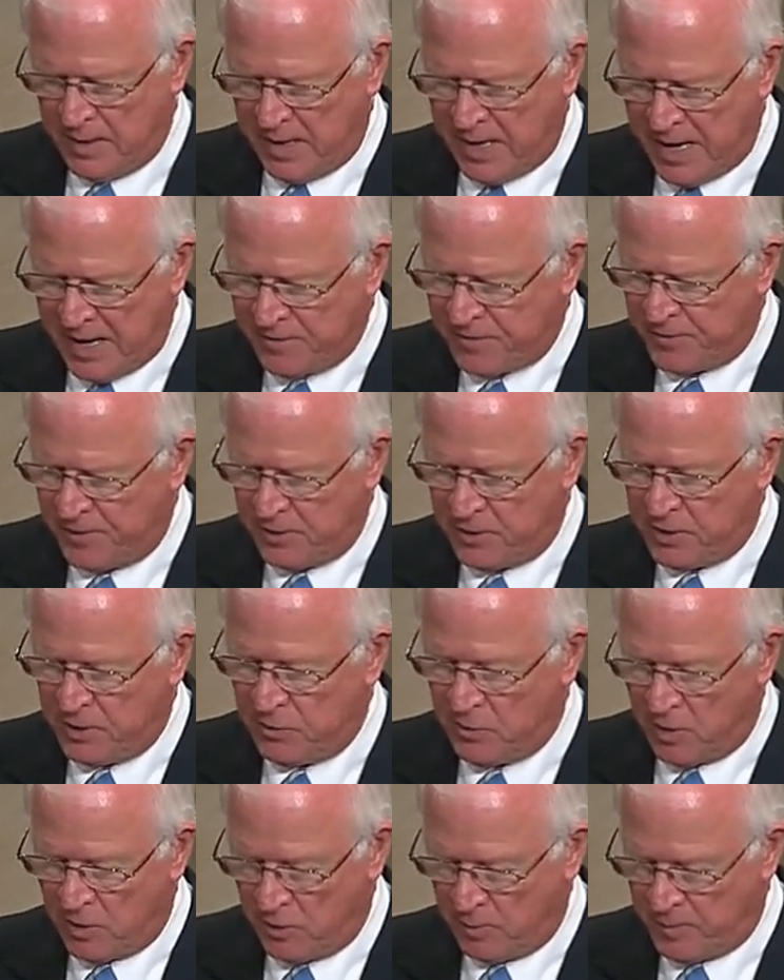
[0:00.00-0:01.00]
I think
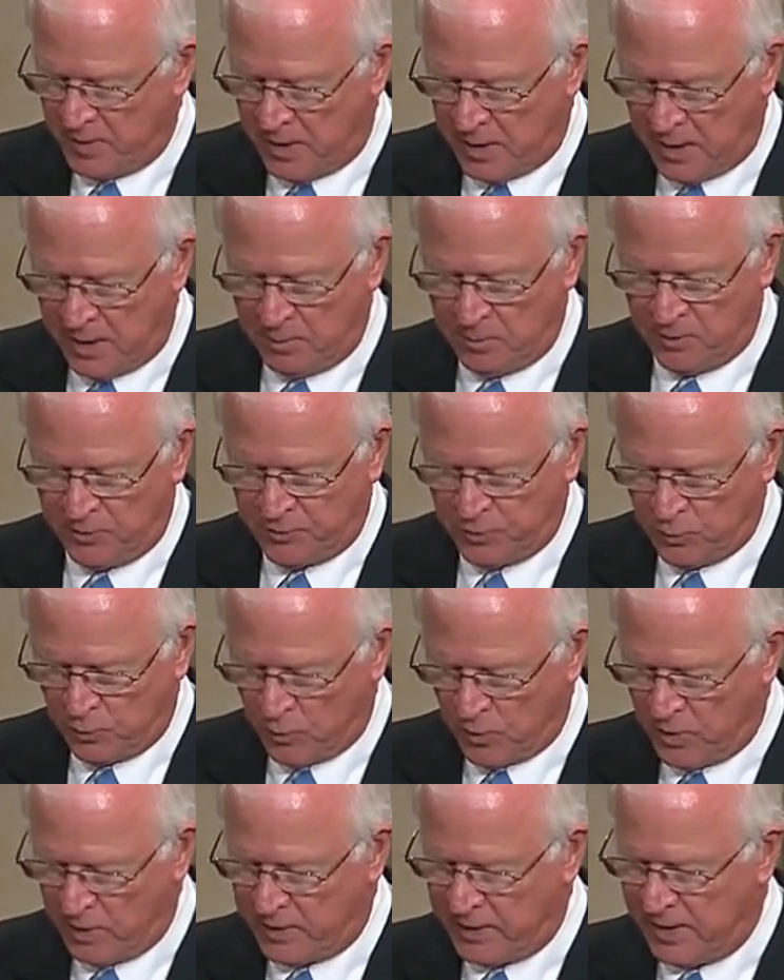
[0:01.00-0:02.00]
you ought to be able to
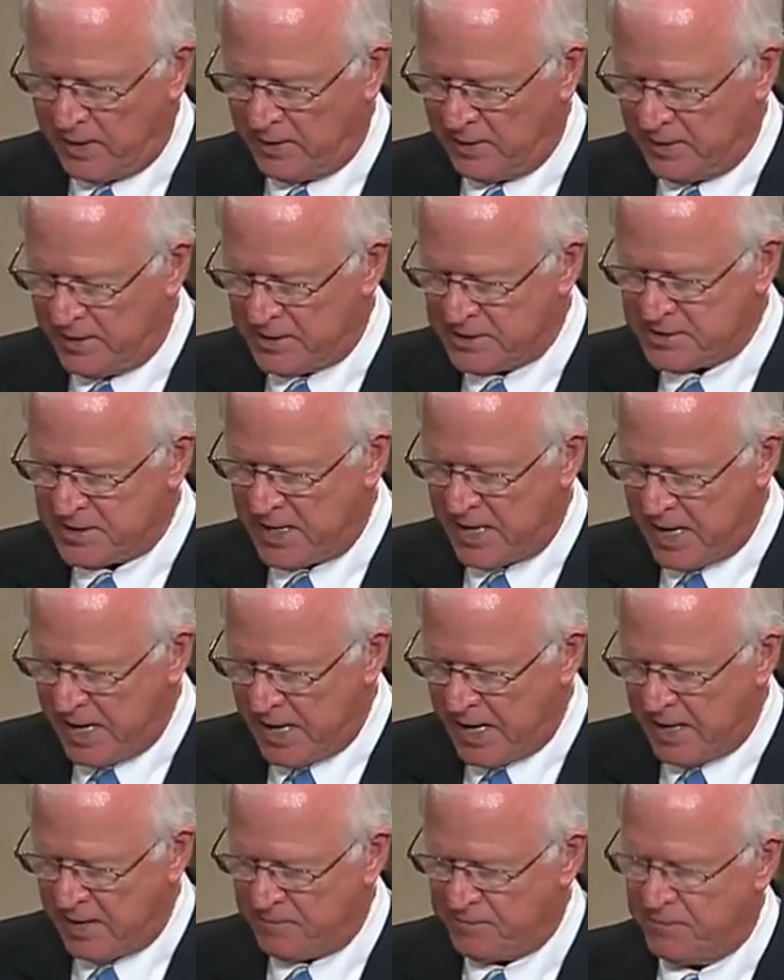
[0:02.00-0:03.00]
work at least
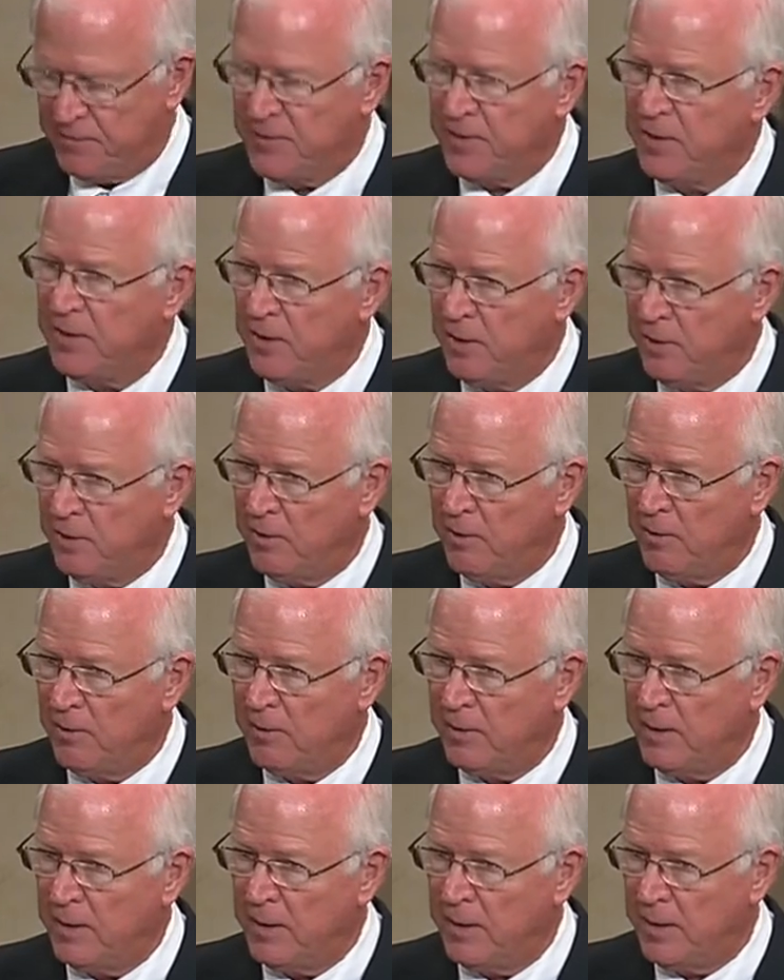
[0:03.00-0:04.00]
half the
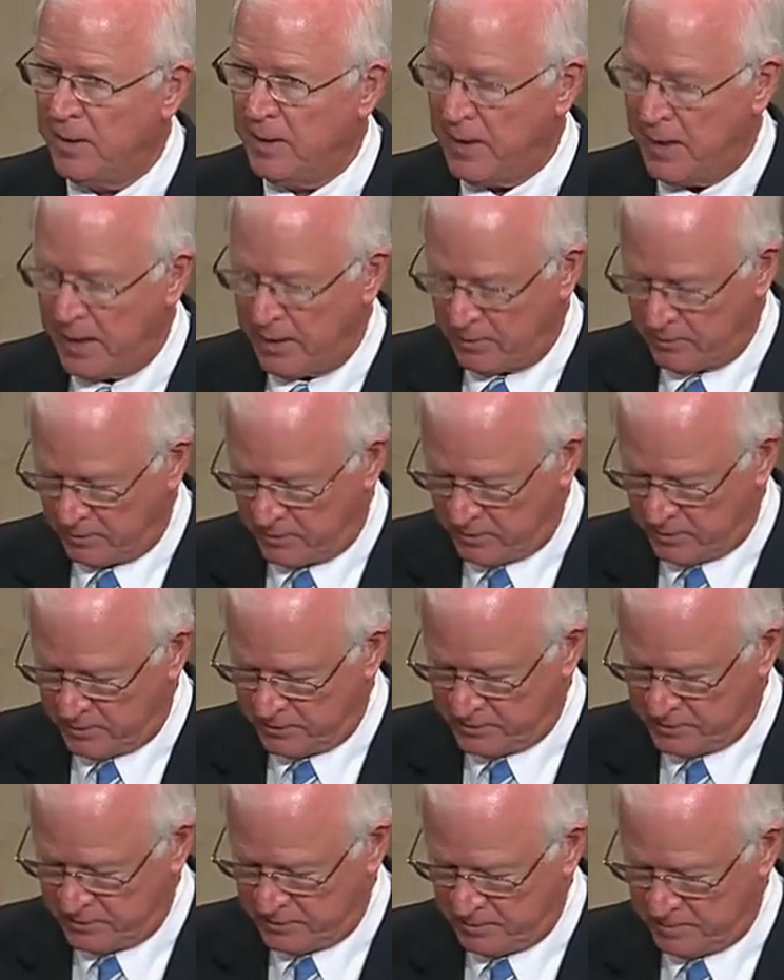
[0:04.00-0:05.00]
year in
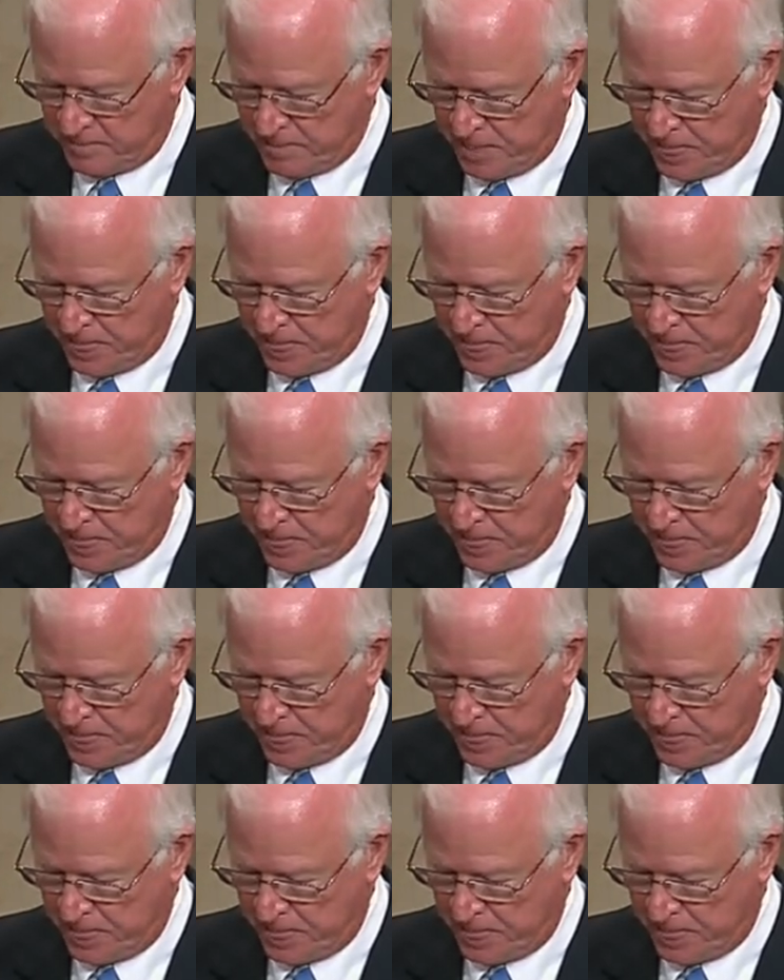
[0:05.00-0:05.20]
agriculture.